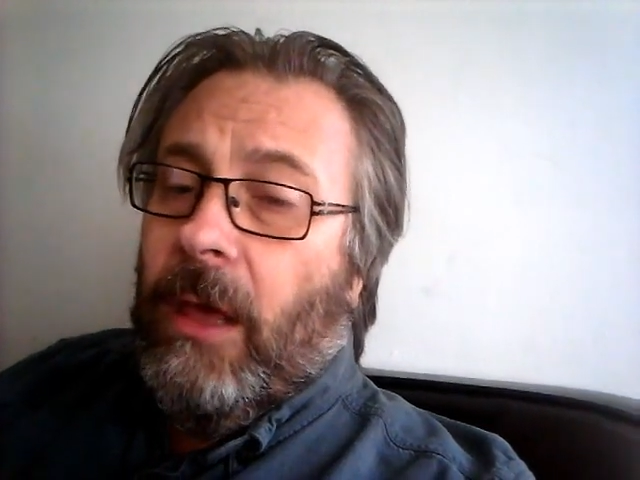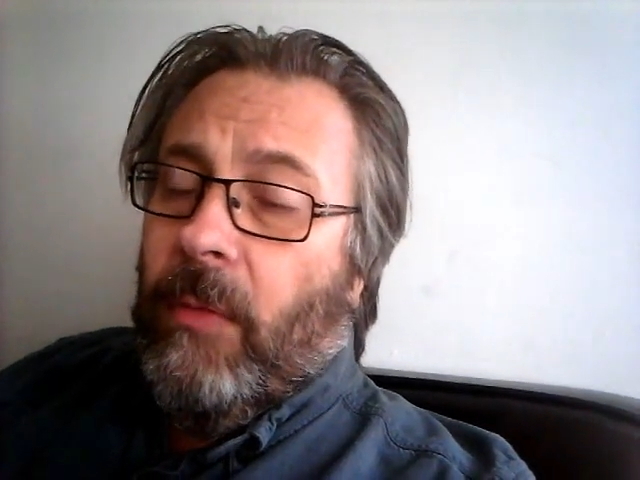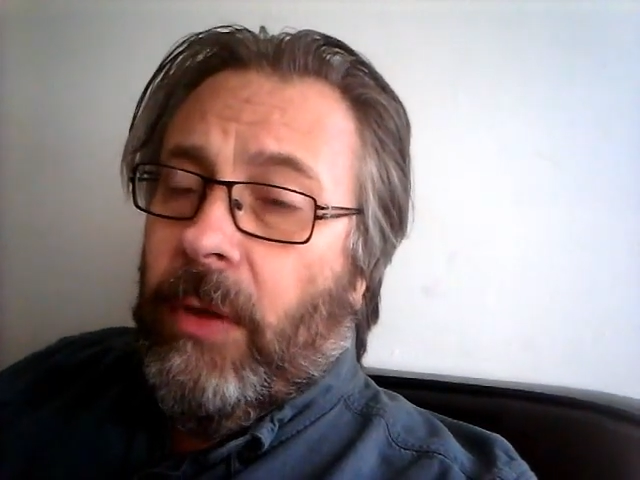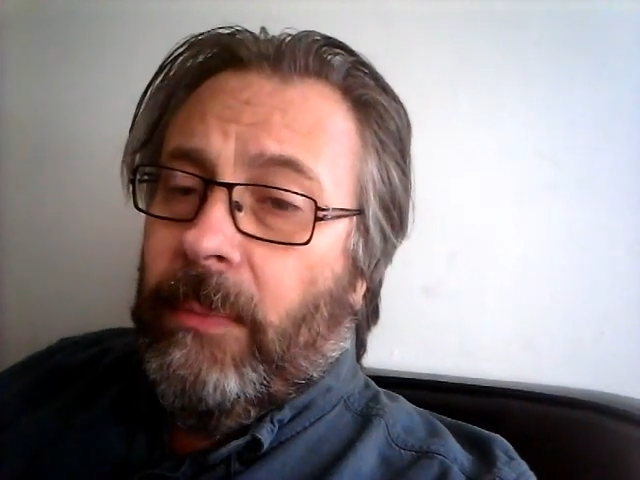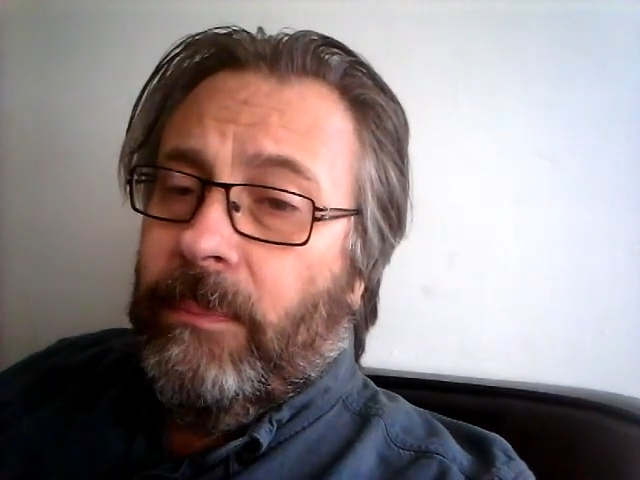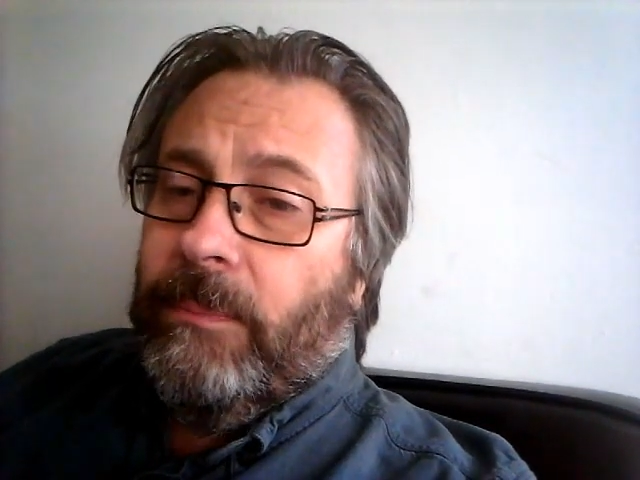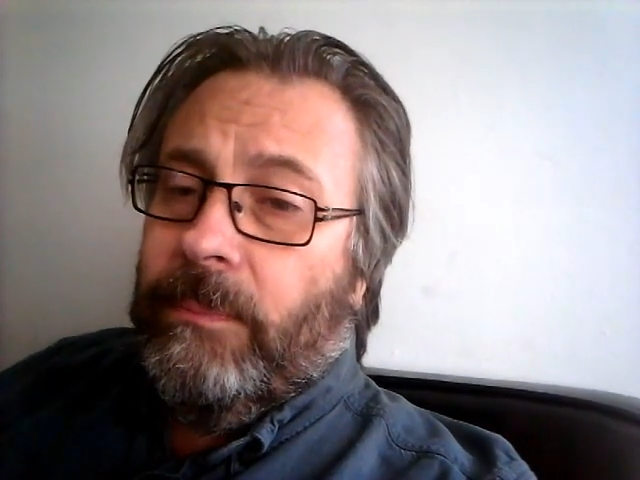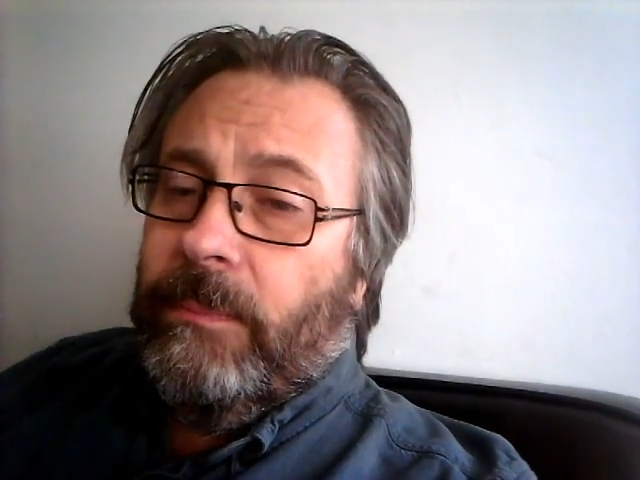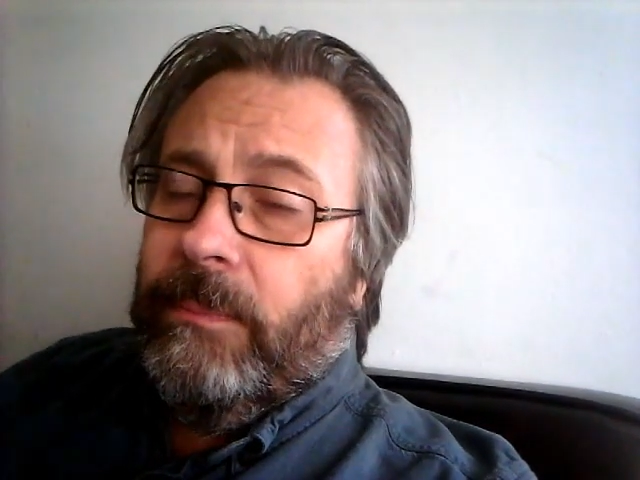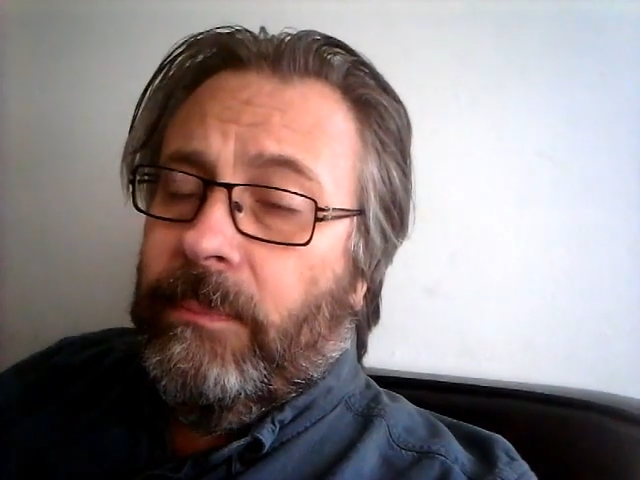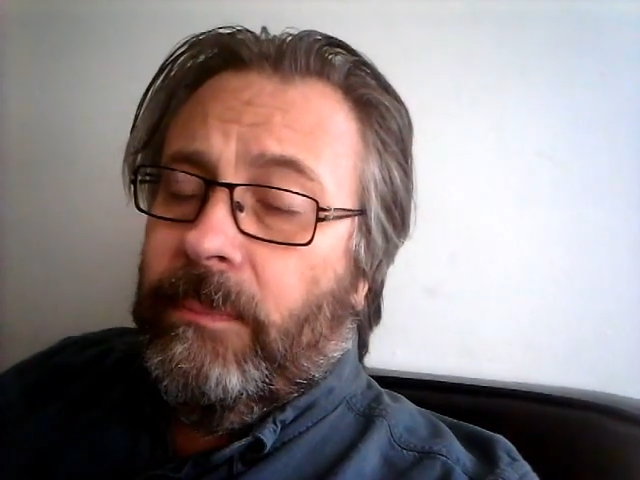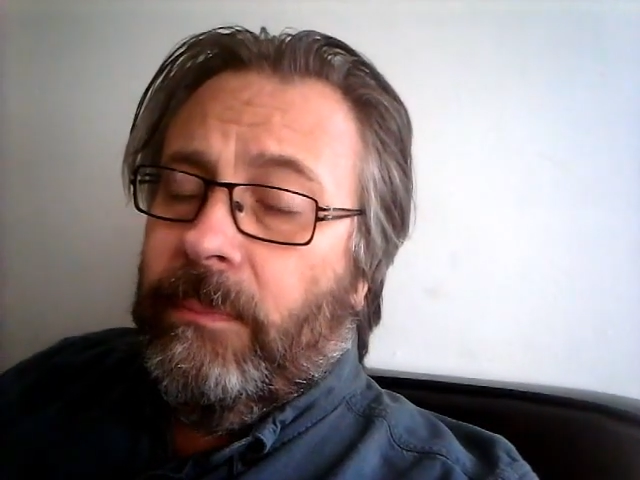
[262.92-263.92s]
Anyway,
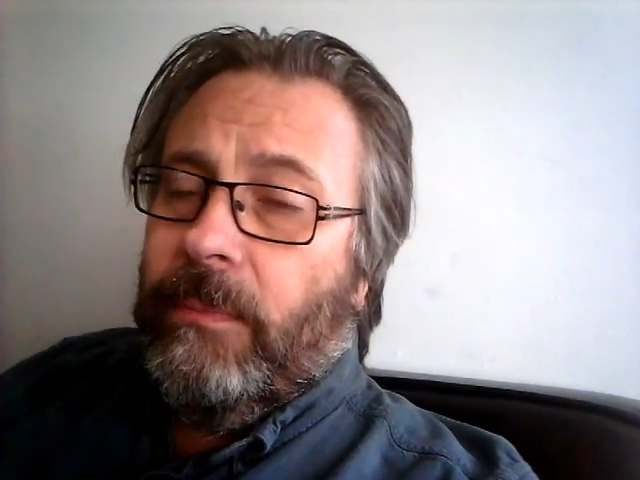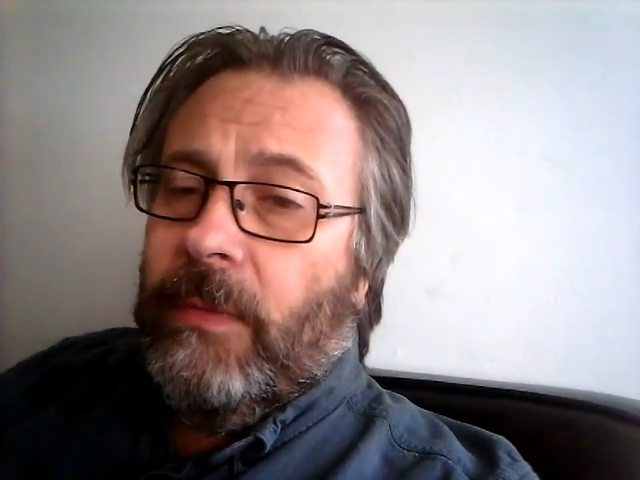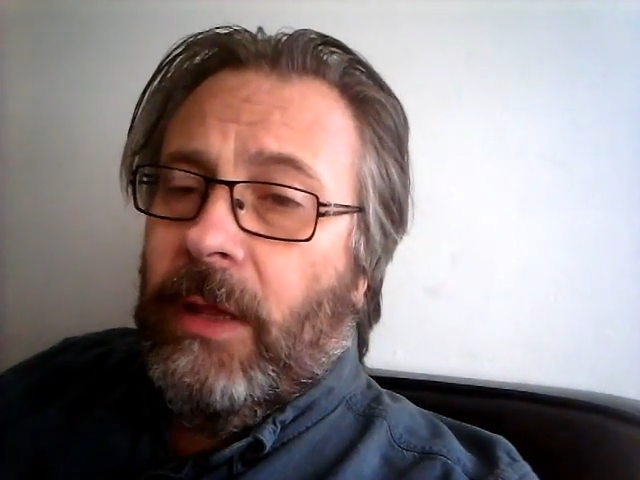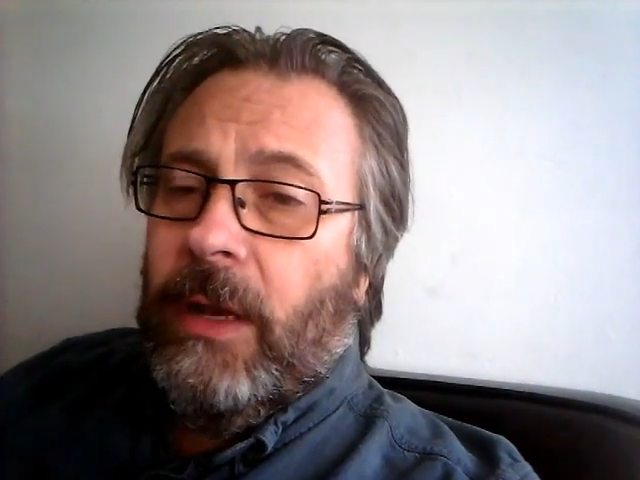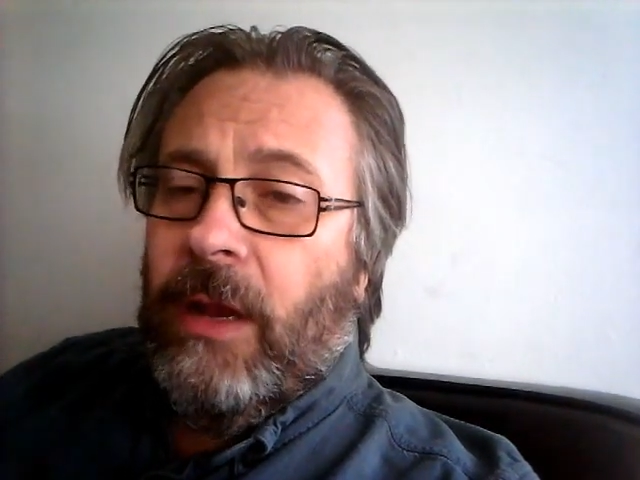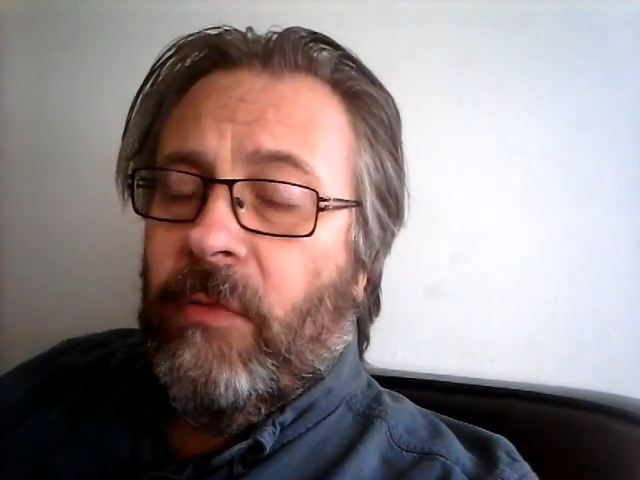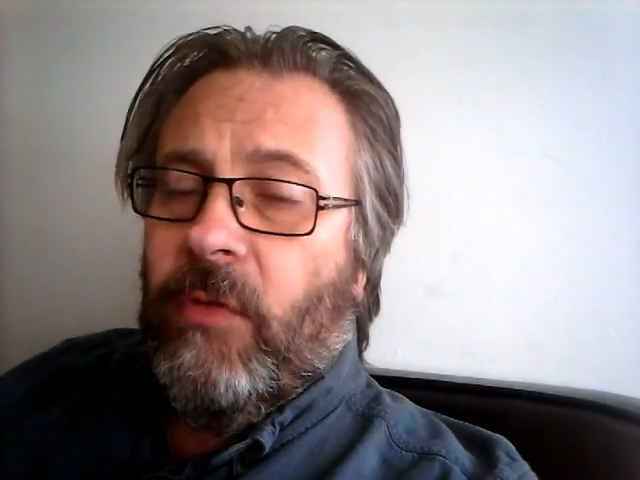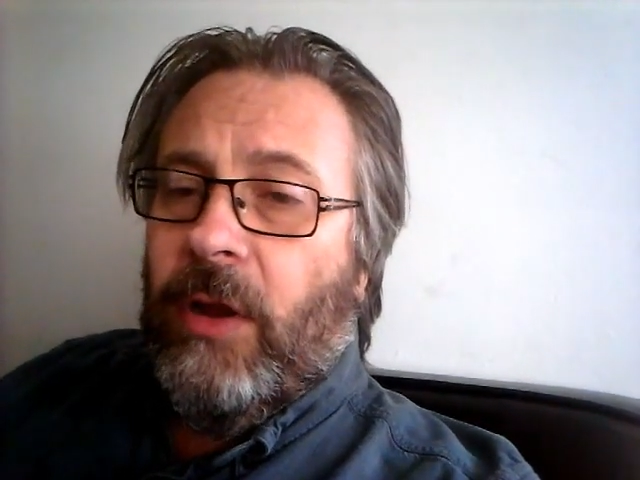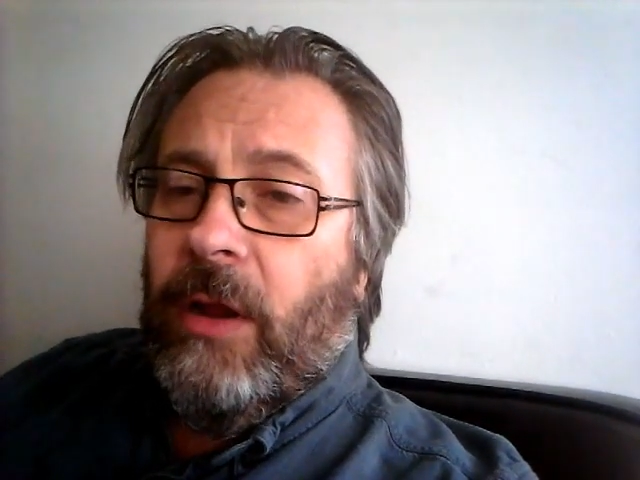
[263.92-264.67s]
enough for